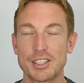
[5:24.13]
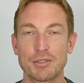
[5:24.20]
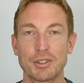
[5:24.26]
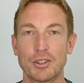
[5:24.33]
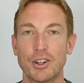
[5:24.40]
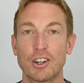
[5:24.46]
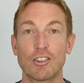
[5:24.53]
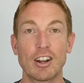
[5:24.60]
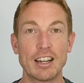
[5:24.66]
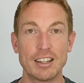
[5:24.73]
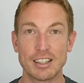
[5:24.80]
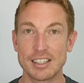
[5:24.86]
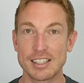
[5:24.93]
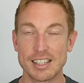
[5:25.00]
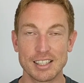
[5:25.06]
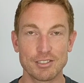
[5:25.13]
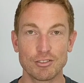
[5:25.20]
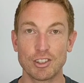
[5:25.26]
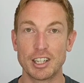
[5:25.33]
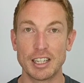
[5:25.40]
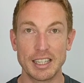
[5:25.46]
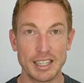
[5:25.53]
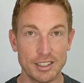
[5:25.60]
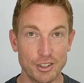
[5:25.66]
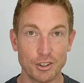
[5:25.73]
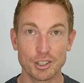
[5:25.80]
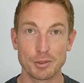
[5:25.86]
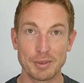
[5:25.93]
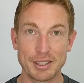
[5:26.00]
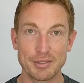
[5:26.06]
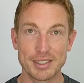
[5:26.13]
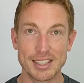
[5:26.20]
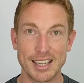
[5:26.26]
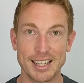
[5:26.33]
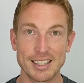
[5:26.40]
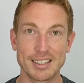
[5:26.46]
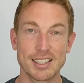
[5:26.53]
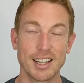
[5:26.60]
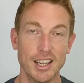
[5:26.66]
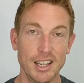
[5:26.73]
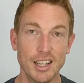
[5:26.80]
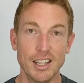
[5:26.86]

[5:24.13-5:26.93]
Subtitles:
I just feel horrendous. It's really knocked me for six.